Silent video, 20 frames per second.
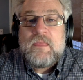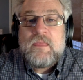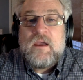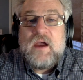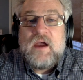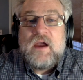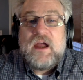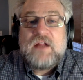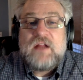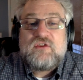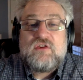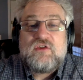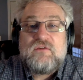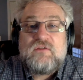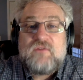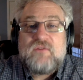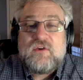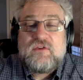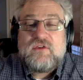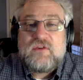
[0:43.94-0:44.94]
And so,
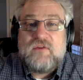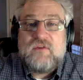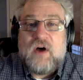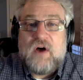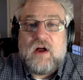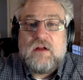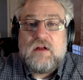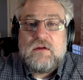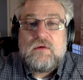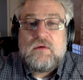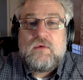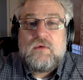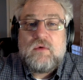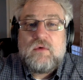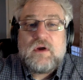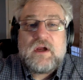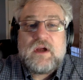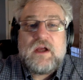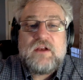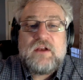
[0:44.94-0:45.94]
first of all, we're
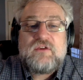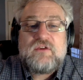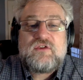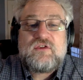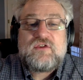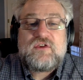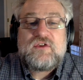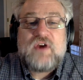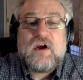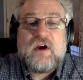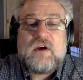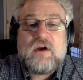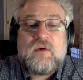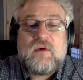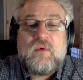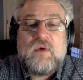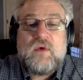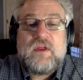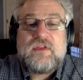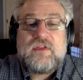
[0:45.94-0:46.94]
going to start
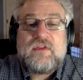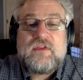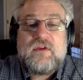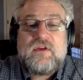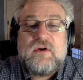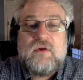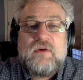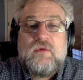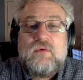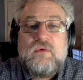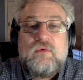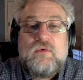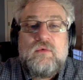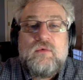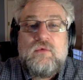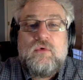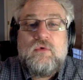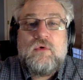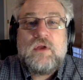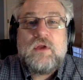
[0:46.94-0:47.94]
with
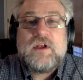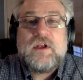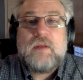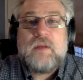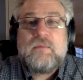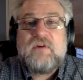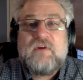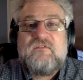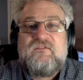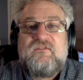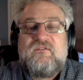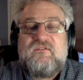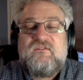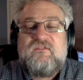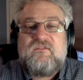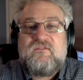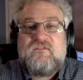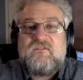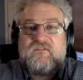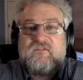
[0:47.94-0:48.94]
rule number
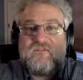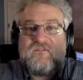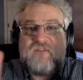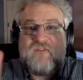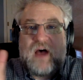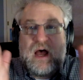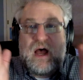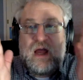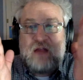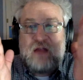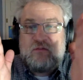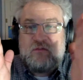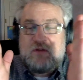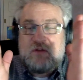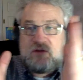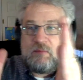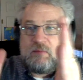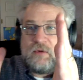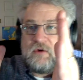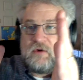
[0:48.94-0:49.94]
five.
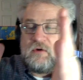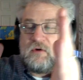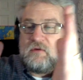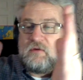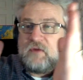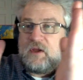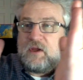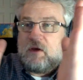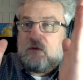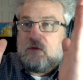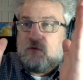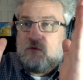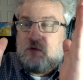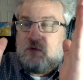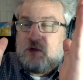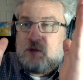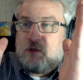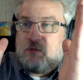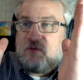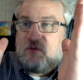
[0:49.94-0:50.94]
Let's put it over here. Rule
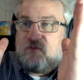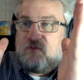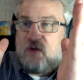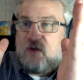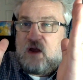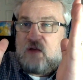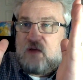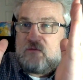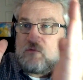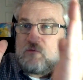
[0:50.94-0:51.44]
number five.